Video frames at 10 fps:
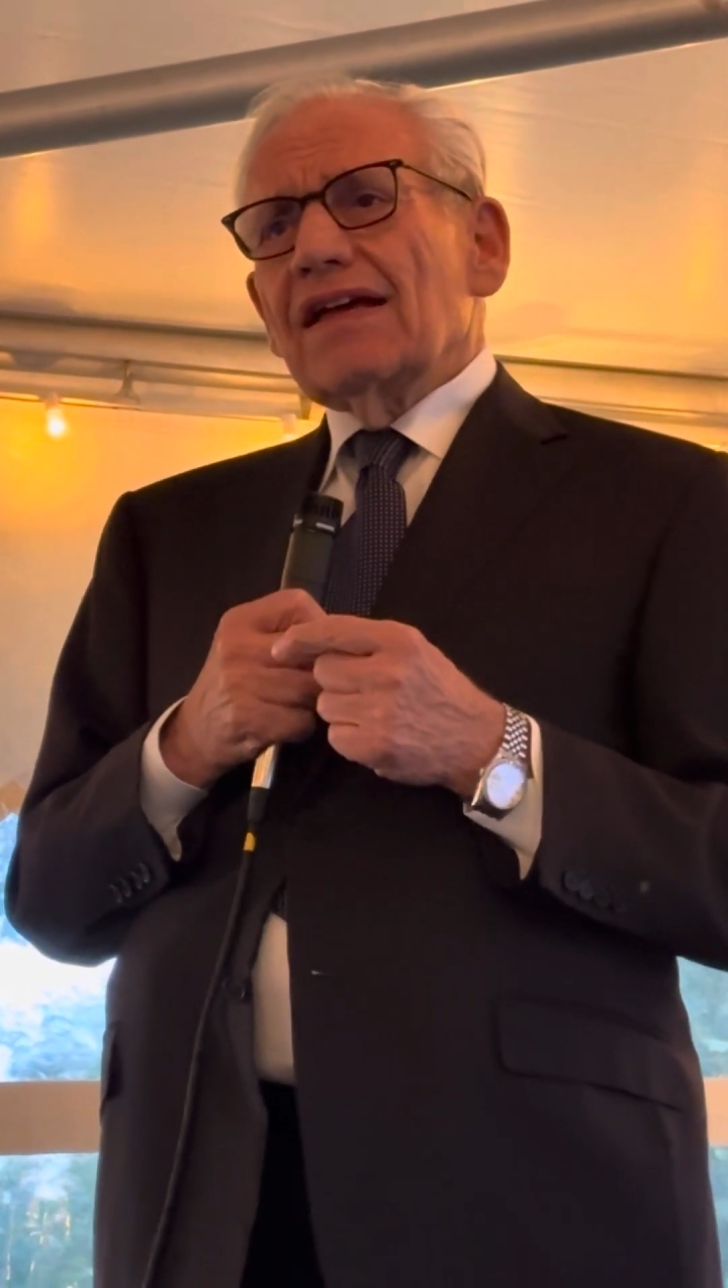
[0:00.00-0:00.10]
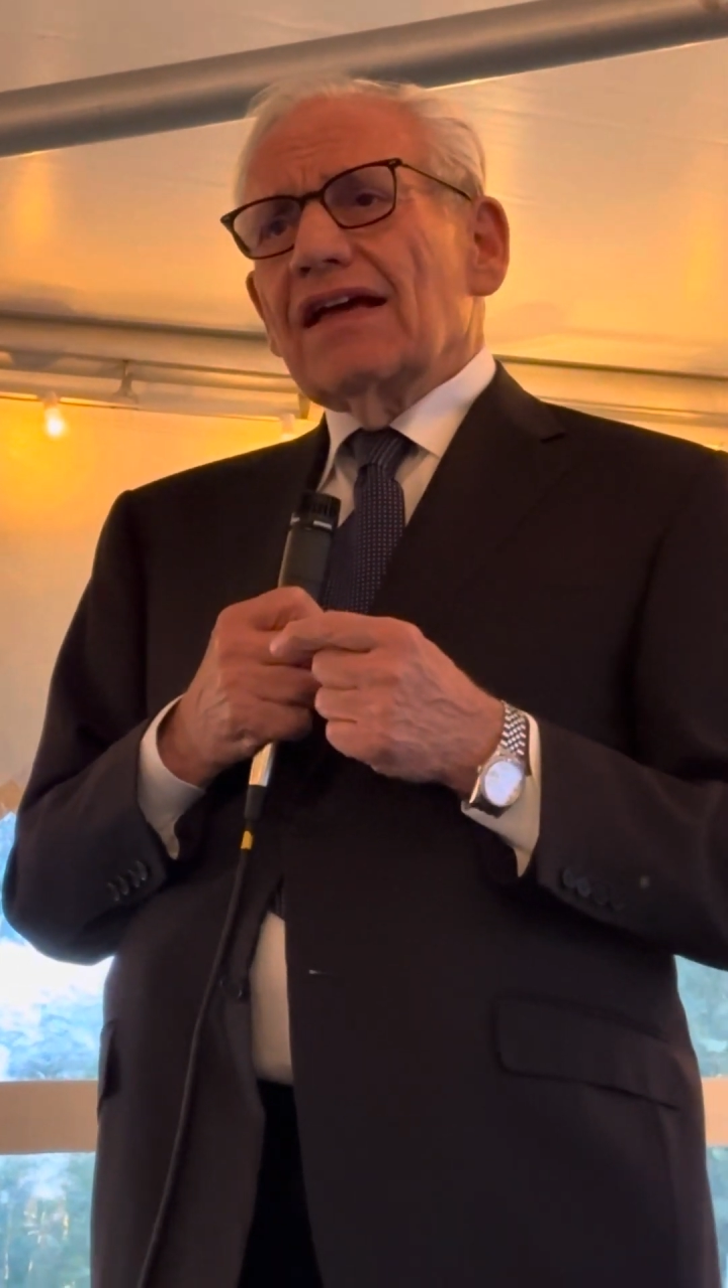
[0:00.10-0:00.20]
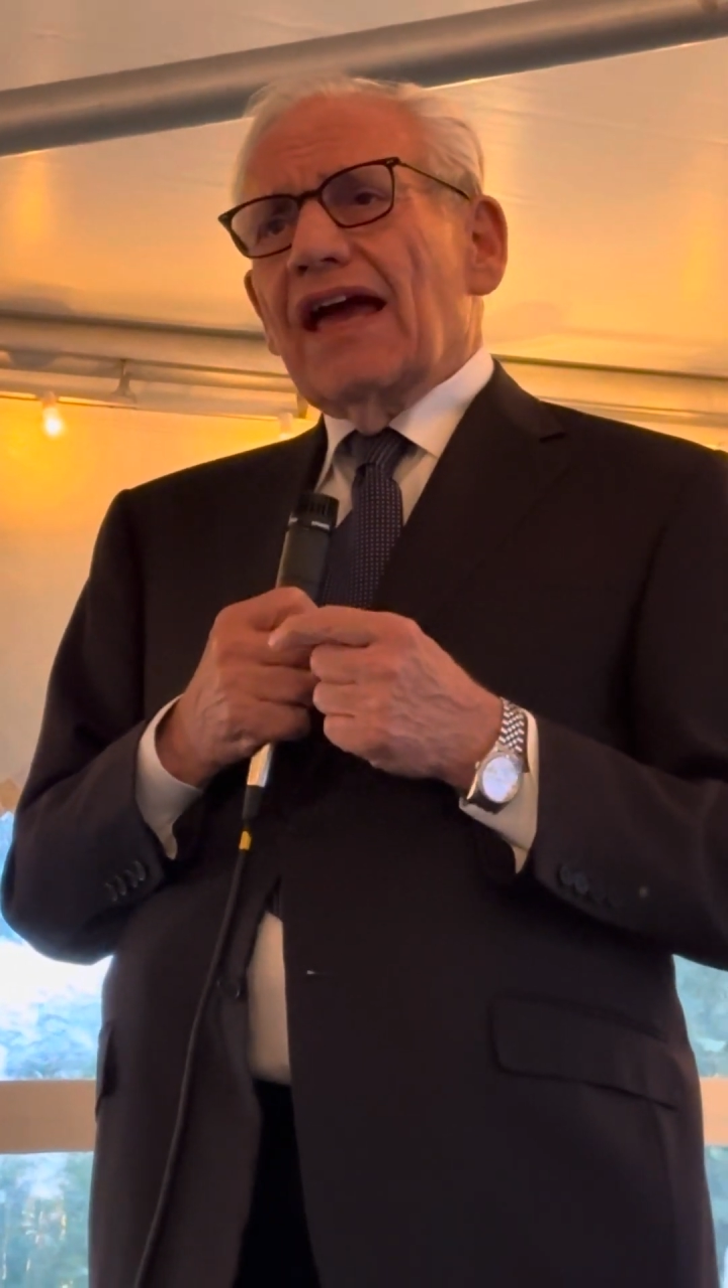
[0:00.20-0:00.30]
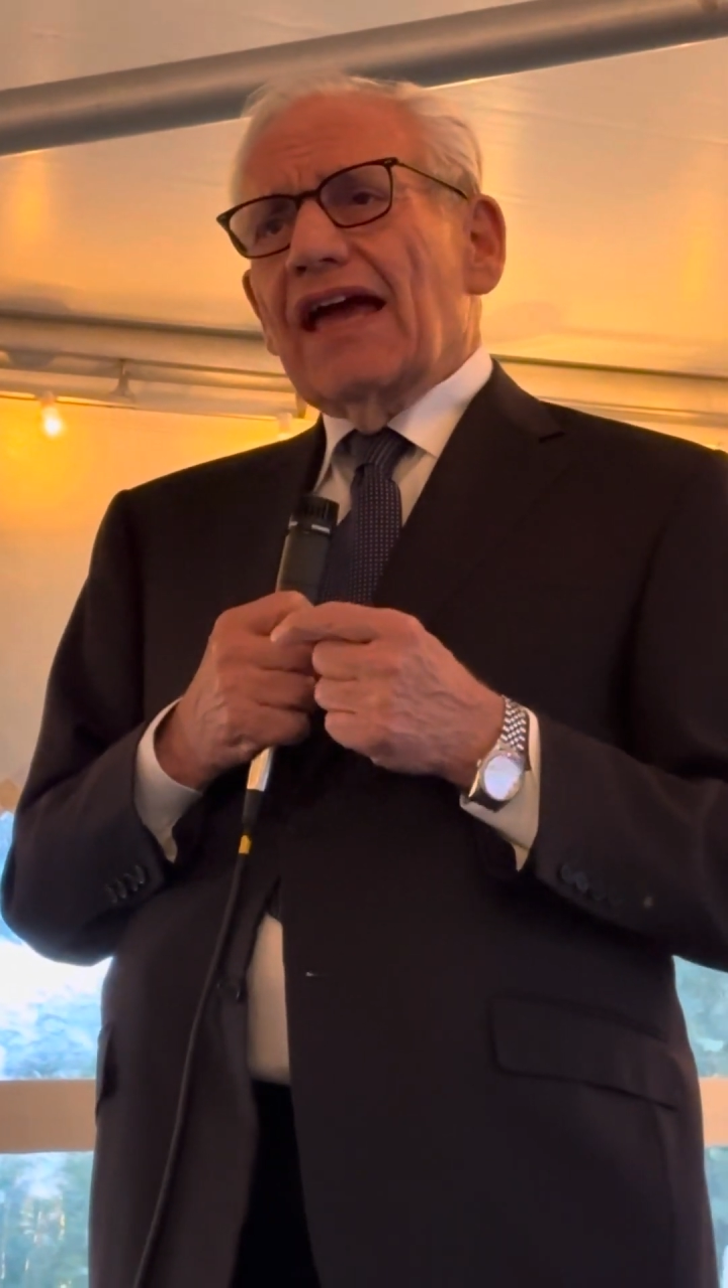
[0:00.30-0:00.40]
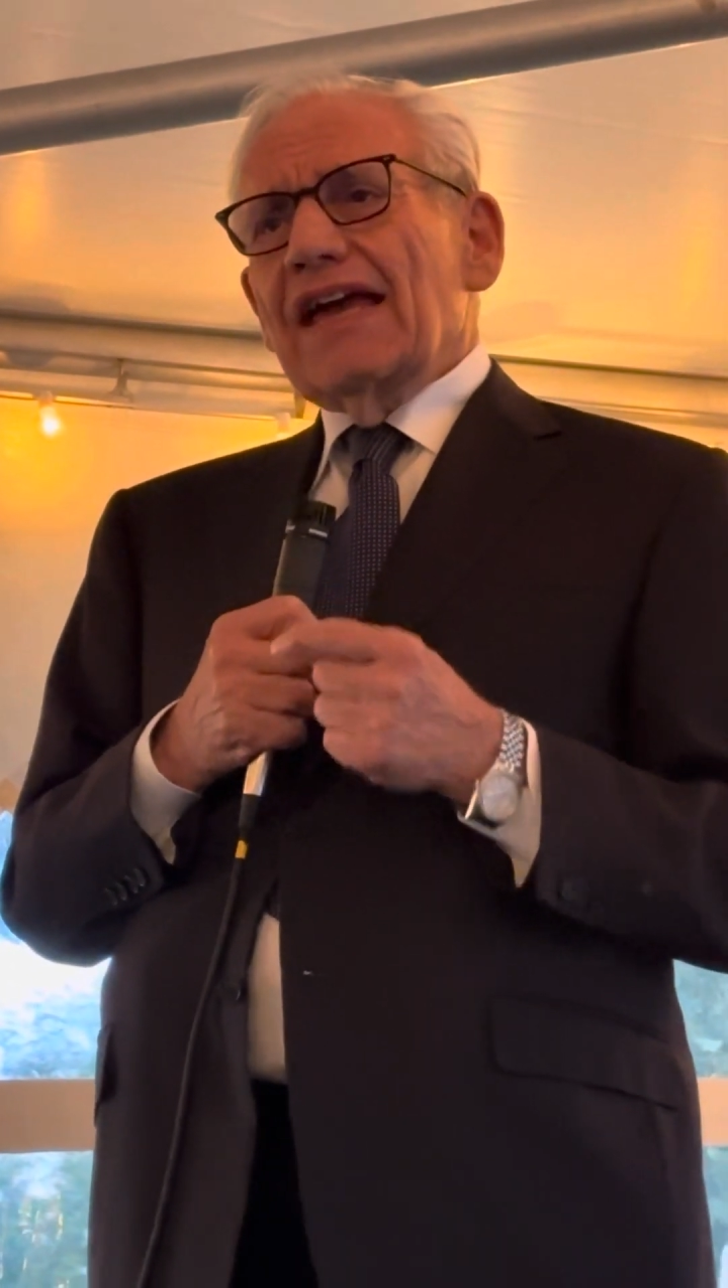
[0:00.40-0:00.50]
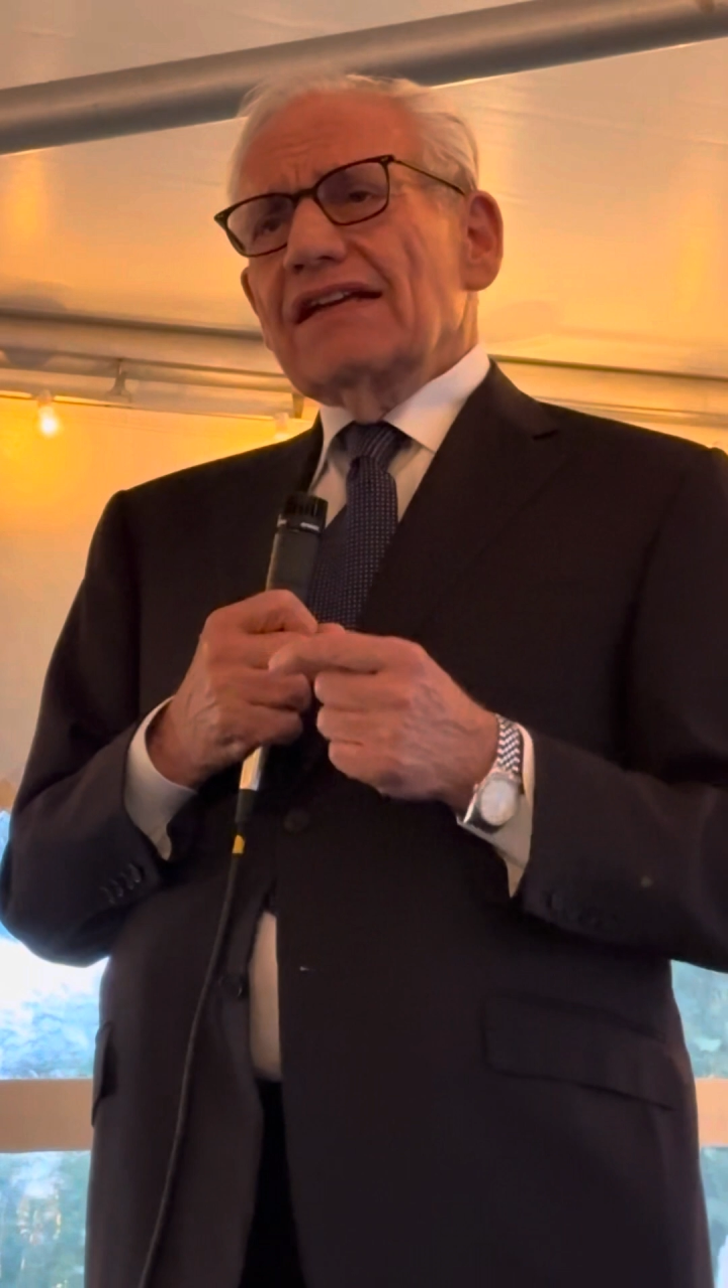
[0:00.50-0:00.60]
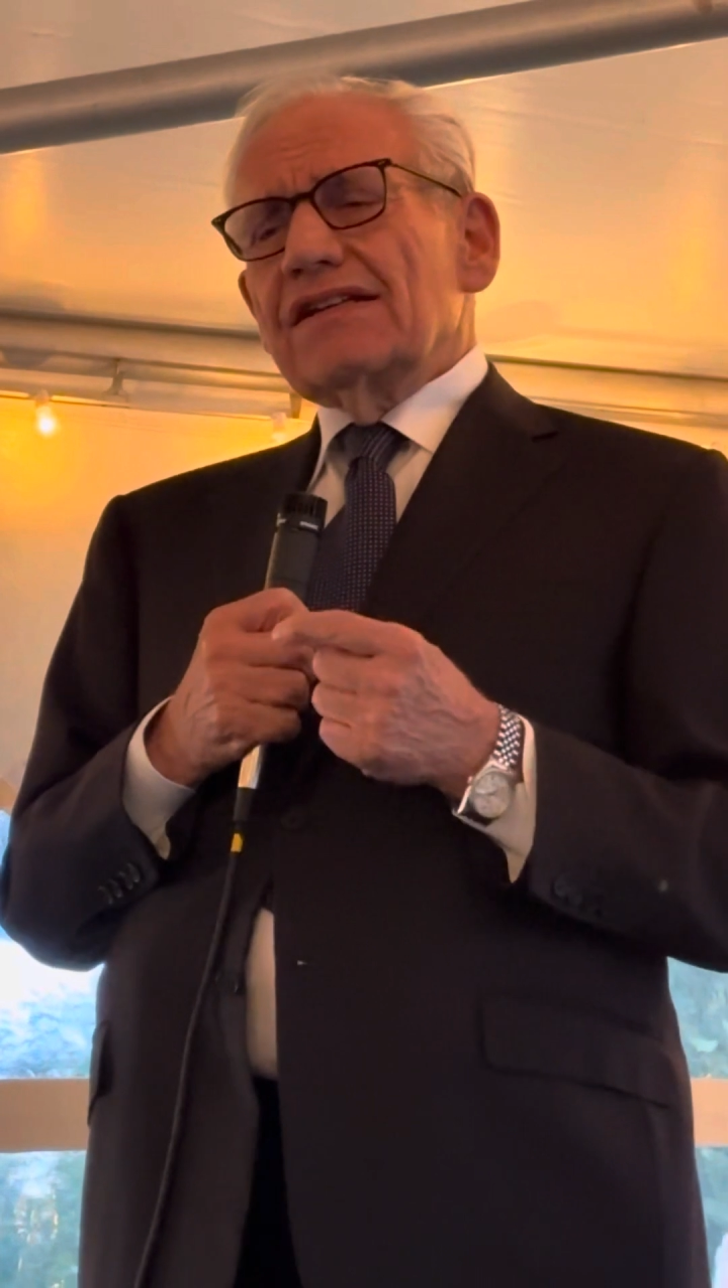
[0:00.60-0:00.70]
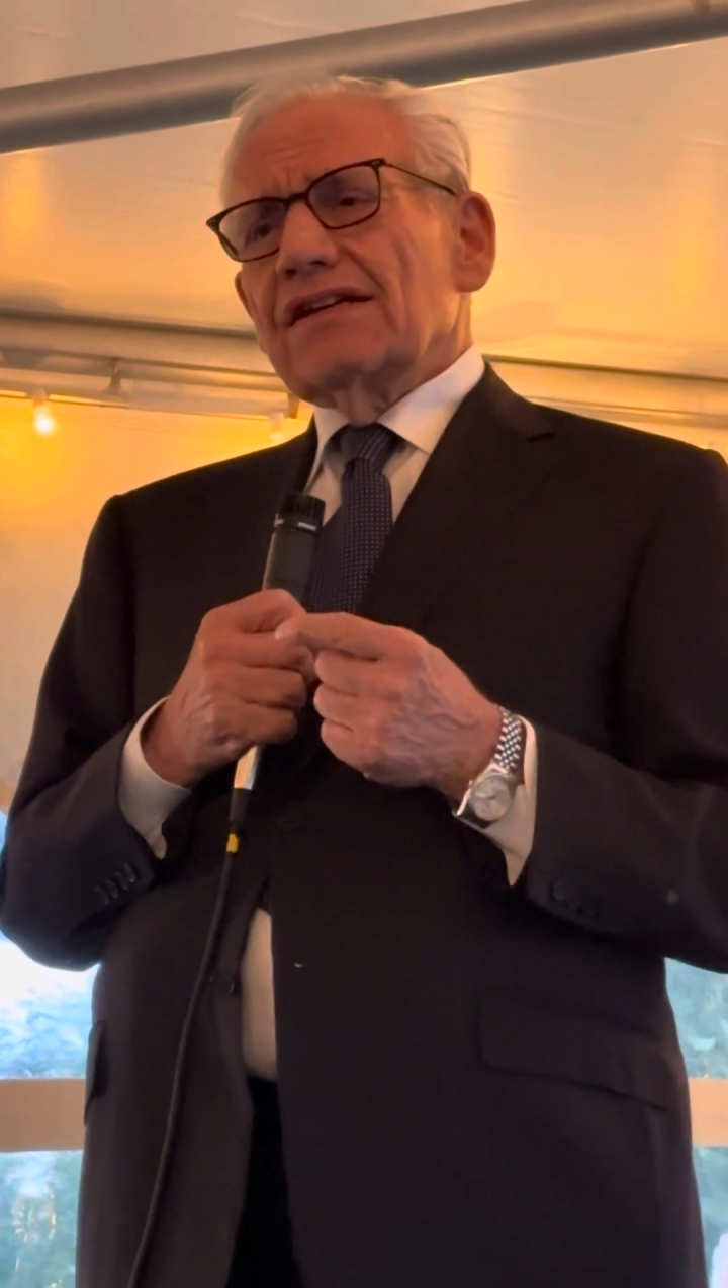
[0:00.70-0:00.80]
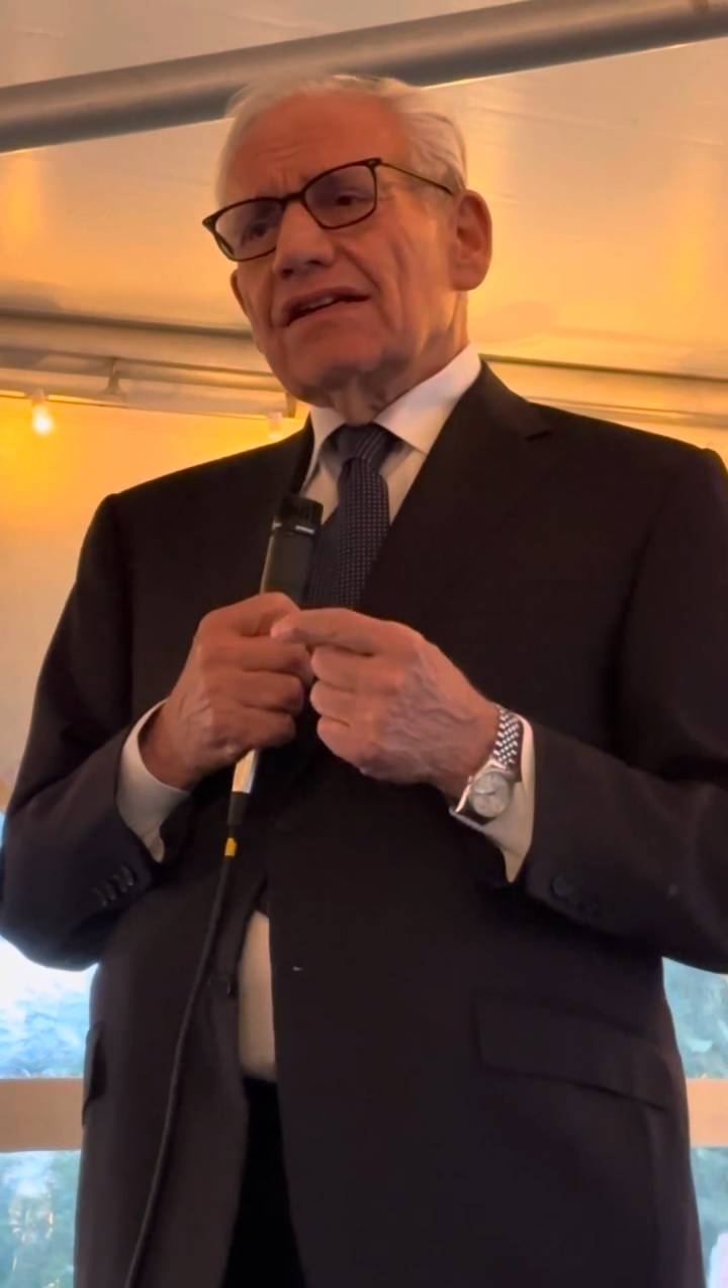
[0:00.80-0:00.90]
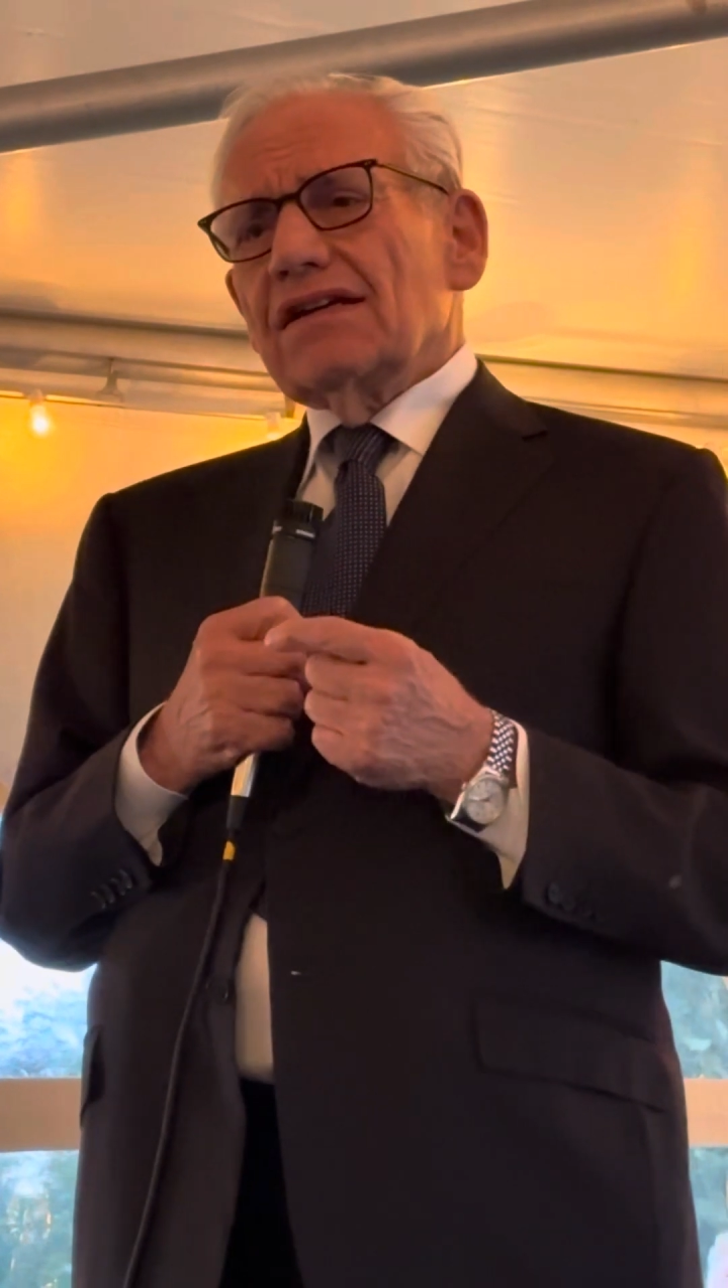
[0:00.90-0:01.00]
hate